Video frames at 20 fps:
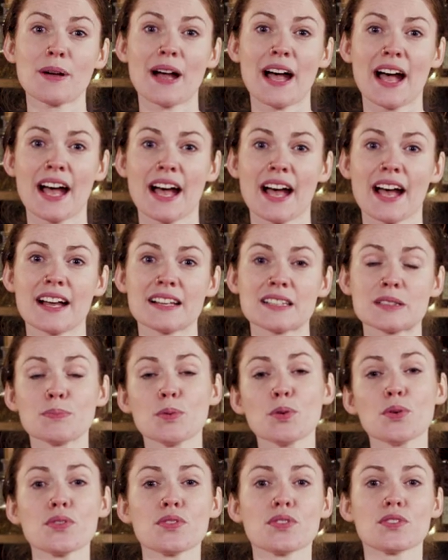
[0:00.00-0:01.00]
has
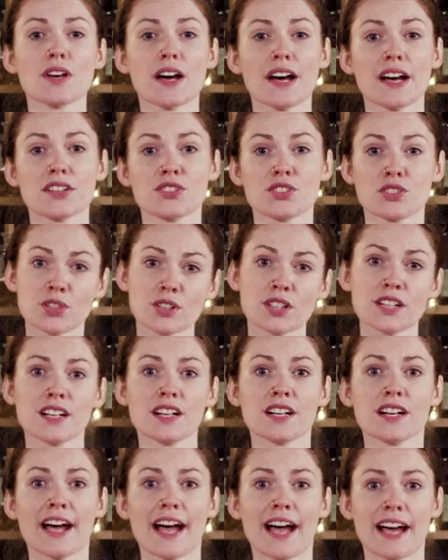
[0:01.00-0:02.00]
both uh,
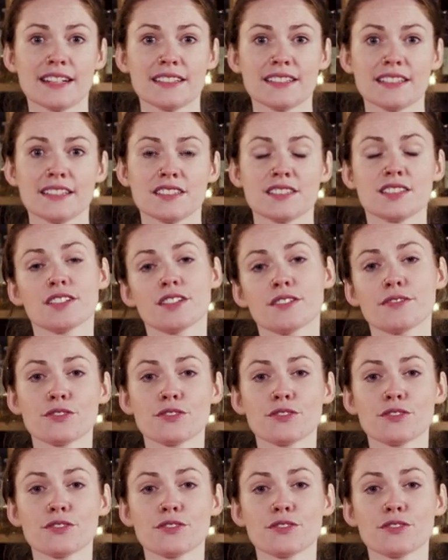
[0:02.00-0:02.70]
sugar added to the